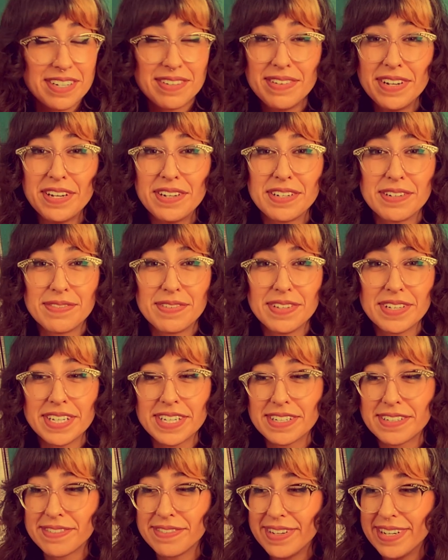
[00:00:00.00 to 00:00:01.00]
around if you
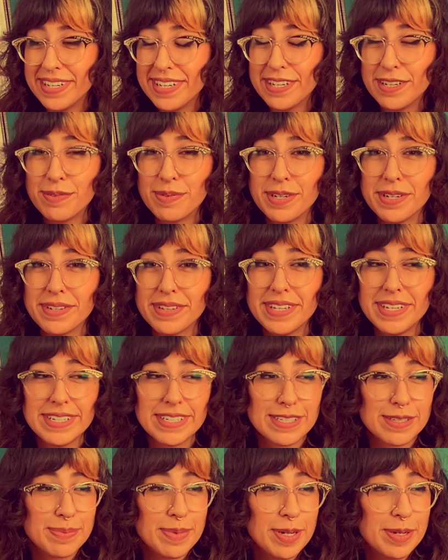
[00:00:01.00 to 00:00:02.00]
like to find out weird
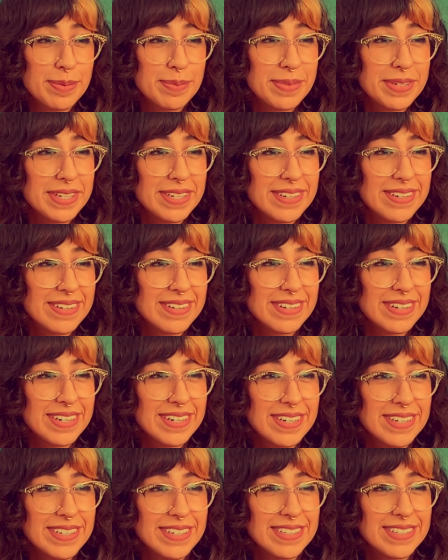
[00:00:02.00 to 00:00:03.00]
things about me,
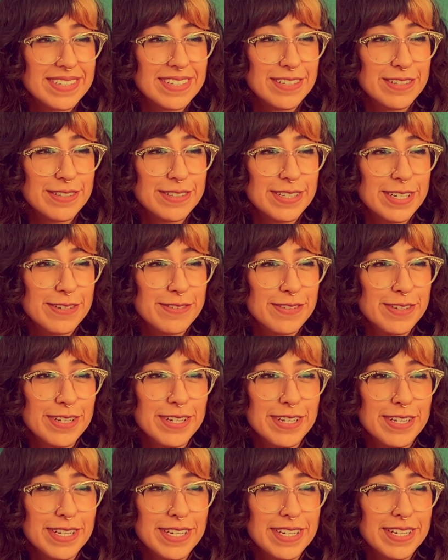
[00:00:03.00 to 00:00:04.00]
because there's
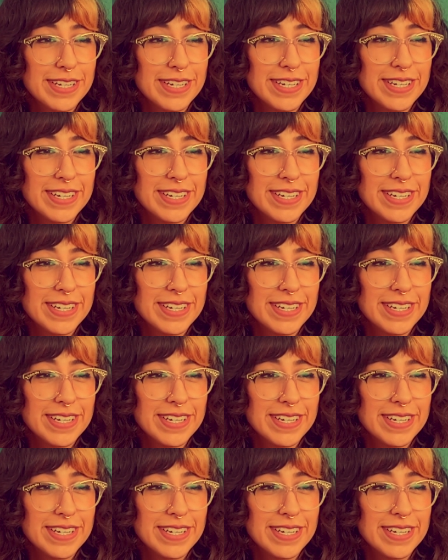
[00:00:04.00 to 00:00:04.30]
definitely